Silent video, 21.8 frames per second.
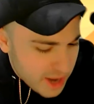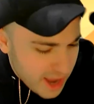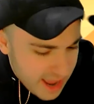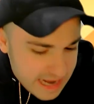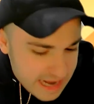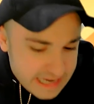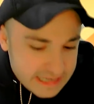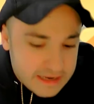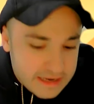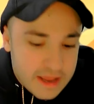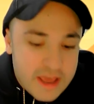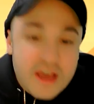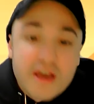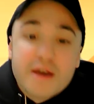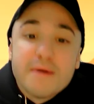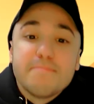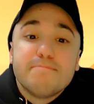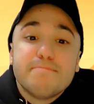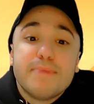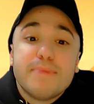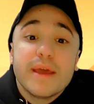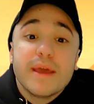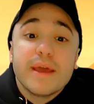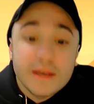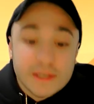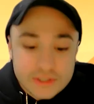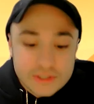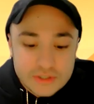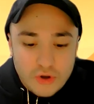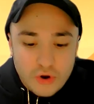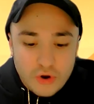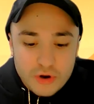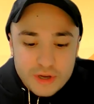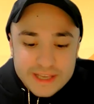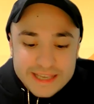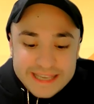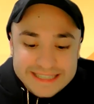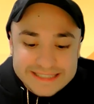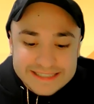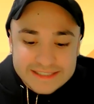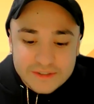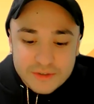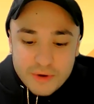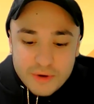eight, Pixar
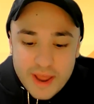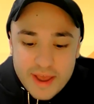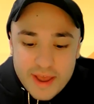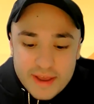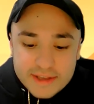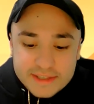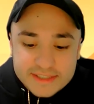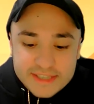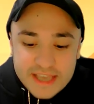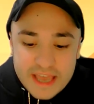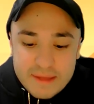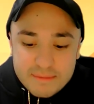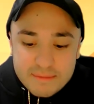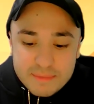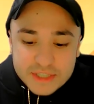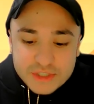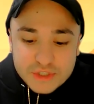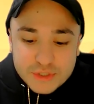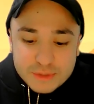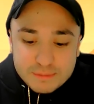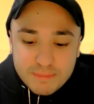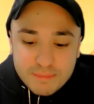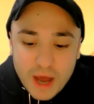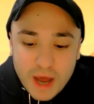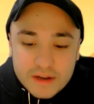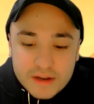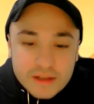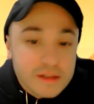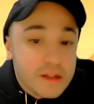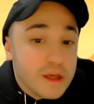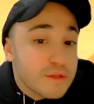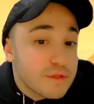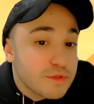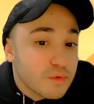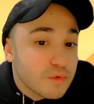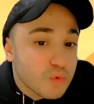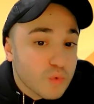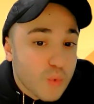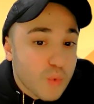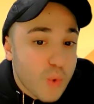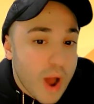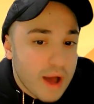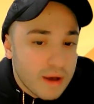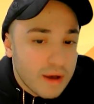Easter eggs can be spotted
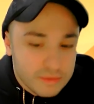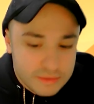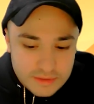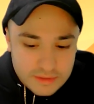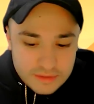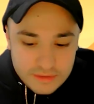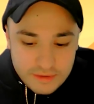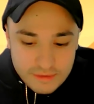throughout the